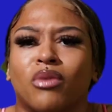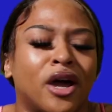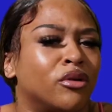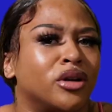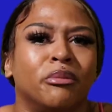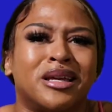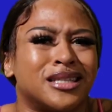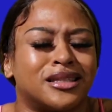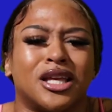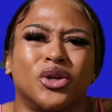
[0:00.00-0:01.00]
I don't know, because
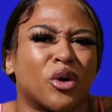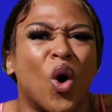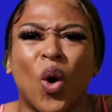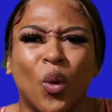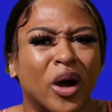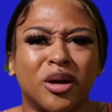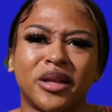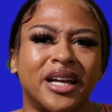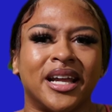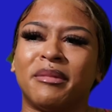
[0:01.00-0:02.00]
they think you're a hoe. I don't
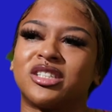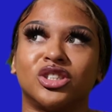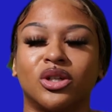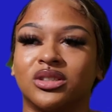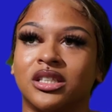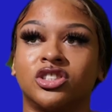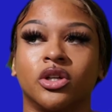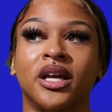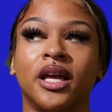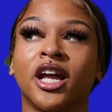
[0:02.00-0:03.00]
like that, makes no sense. So
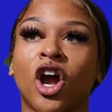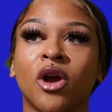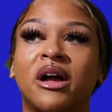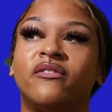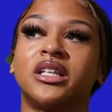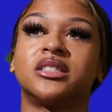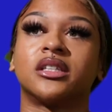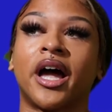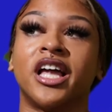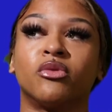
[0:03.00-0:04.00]
it hurt my feelings a
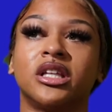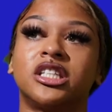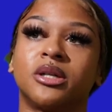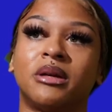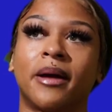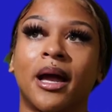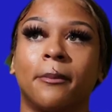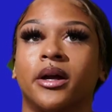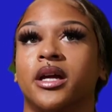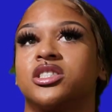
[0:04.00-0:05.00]
lot. It really took me
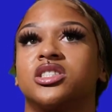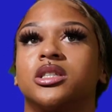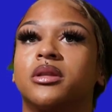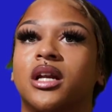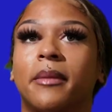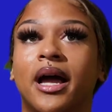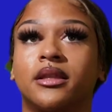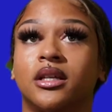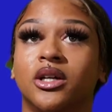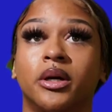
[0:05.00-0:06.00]
back, but it's just something I'm gonna have
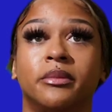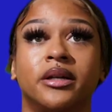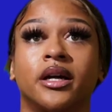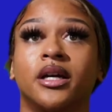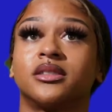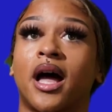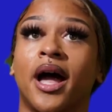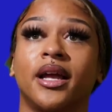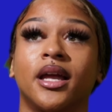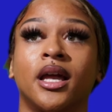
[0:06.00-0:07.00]
to deal with because
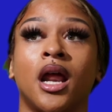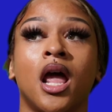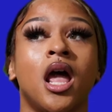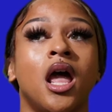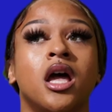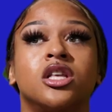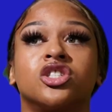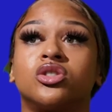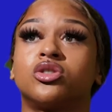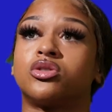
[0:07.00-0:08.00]
I get
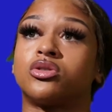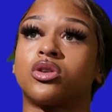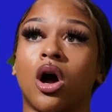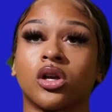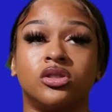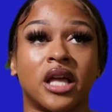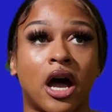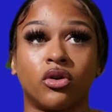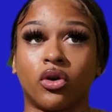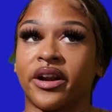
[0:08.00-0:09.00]
talked
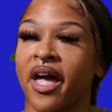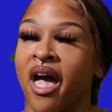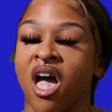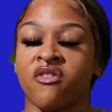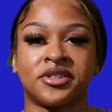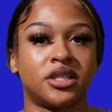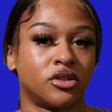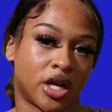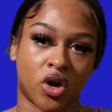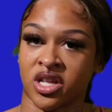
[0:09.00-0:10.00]
down on every
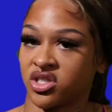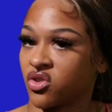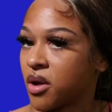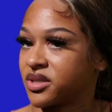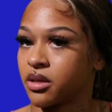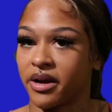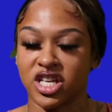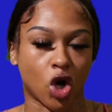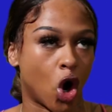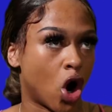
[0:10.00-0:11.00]
single day on Instagram.
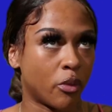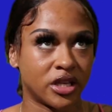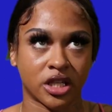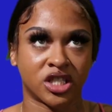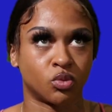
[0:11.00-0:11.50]
Somebody's always, it's